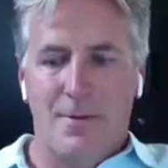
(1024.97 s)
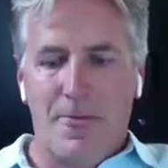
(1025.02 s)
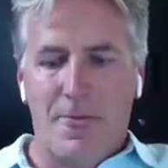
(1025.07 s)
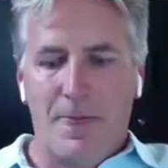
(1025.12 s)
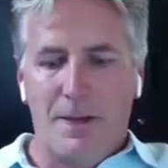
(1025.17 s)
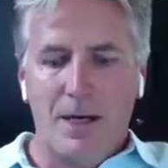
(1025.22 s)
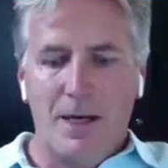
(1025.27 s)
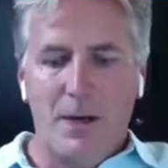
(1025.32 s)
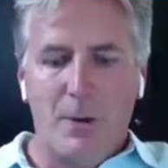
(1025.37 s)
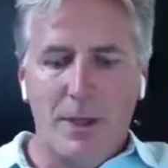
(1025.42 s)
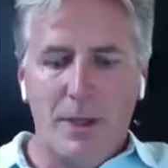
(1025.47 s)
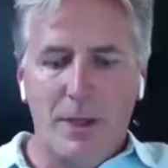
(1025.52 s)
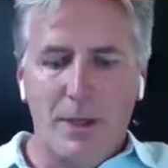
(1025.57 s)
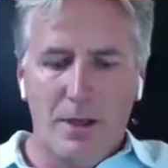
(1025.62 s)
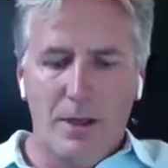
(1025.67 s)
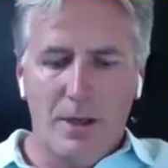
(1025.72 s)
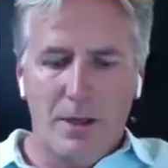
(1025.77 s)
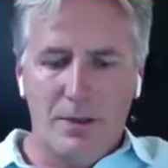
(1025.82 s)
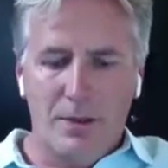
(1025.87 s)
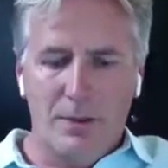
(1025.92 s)
Yeah, we
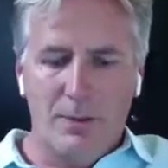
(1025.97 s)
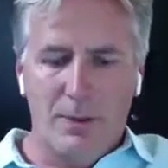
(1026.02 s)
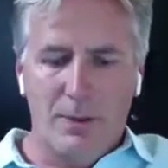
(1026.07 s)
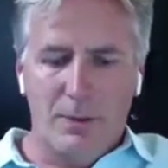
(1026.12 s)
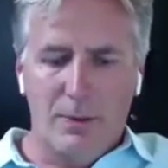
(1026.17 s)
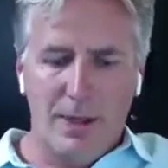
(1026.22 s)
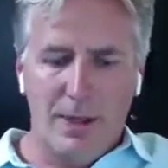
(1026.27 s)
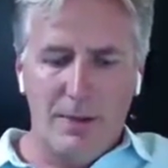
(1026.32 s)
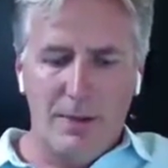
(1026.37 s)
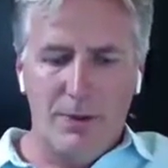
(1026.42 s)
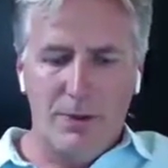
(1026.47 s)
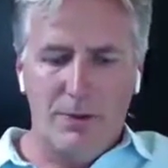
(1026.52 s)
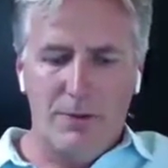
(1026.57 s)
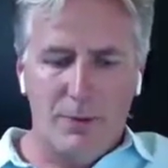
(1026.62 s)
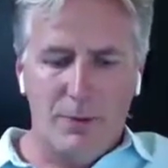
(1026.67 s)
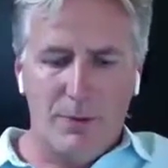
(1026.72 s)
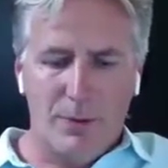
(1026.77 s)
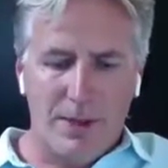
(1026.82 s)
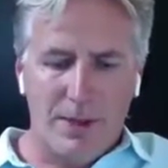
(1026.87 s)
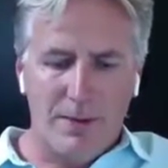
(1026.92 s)
call when
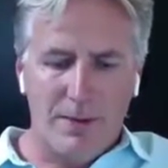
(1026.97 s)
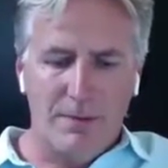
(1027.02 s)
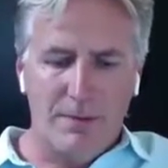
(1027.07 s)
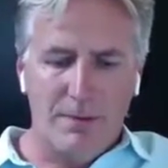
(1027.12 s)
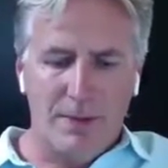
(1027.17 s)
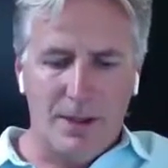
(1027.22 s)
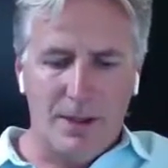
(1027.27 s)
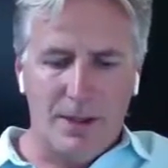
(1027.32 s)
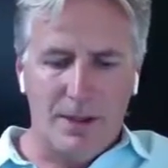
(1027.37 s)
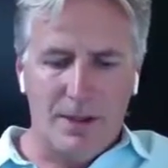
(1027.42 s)
I'm